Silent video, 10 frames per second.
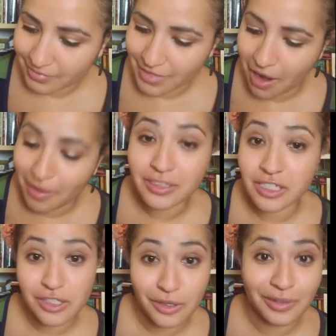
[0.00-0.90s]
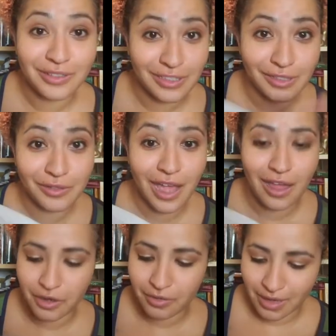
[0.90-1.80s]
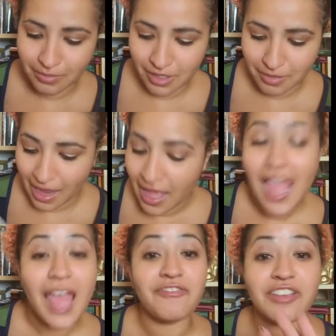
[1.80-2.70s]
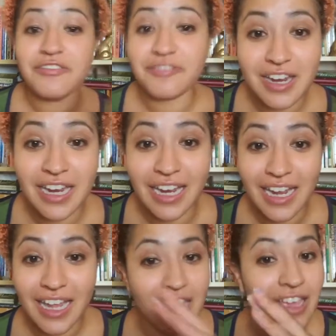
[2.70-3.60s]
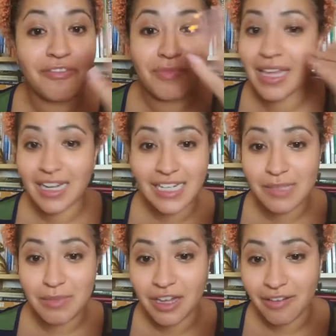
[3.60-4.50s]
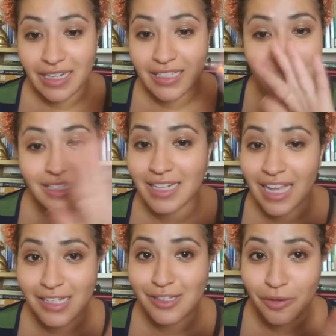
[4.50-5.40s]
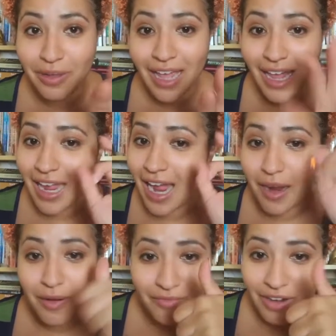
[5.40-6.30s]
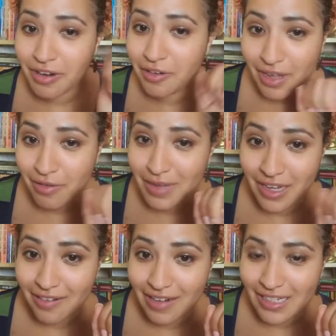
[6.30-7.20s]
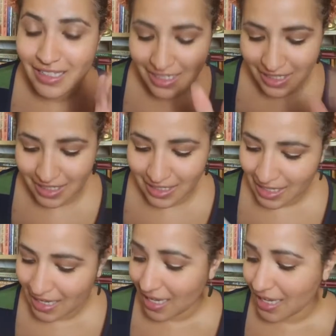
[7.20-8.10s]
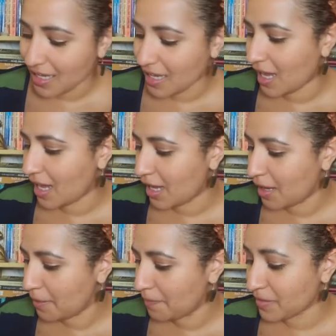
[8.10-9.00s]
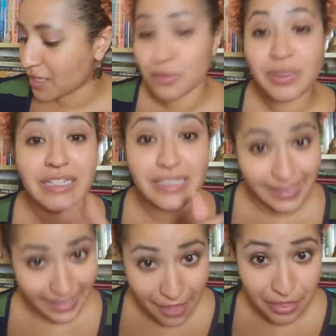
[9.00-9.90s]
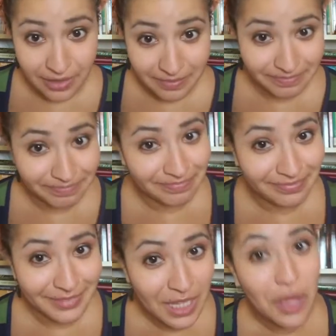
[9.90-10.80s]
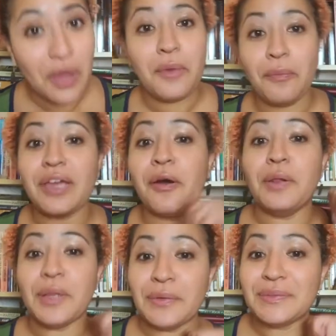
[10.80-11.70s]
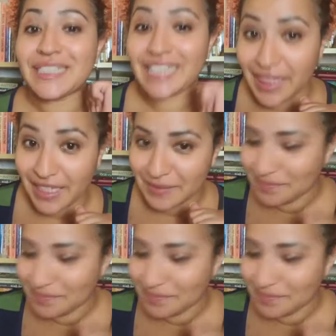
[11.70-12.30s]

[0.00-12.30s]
Uh, just so just so y'all know what I'm talking about. And feel free, if Menyet needs to be corrected, that is okay. I am very okay with being corrected. Um, cause we in this together. We gonna learn together.